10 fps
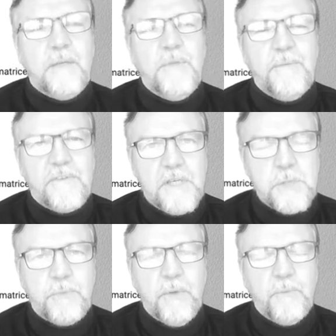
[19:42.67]

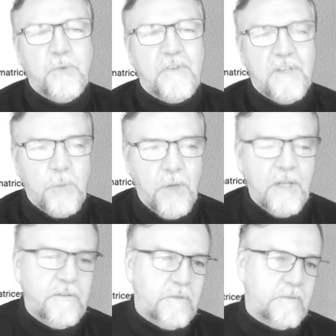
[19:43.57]
minimization problem with
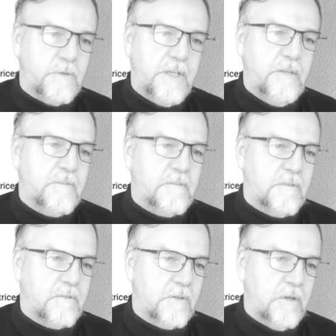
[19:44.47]
equality constraints.
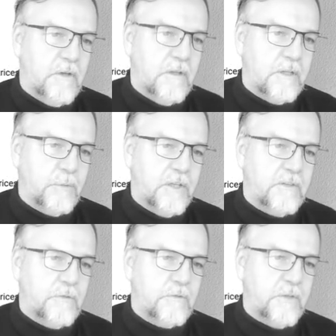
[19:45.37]
These are all
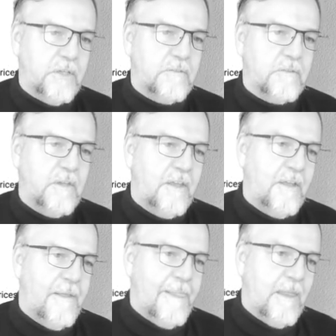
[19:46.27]
equality constraints.
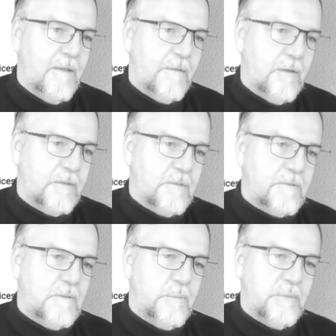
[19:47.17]
This
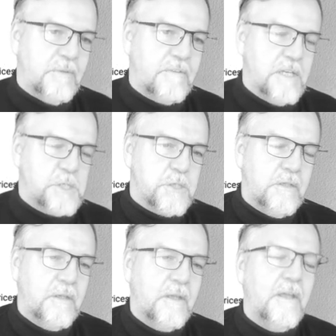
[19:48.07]
is the
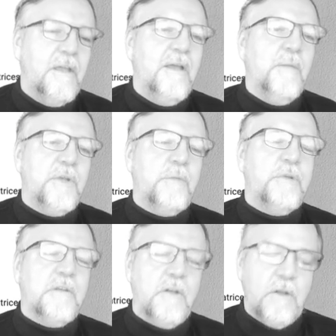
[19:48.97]
minimization, but then
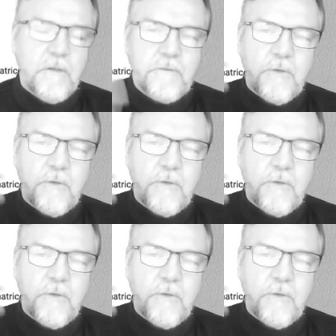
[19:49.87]
we'll also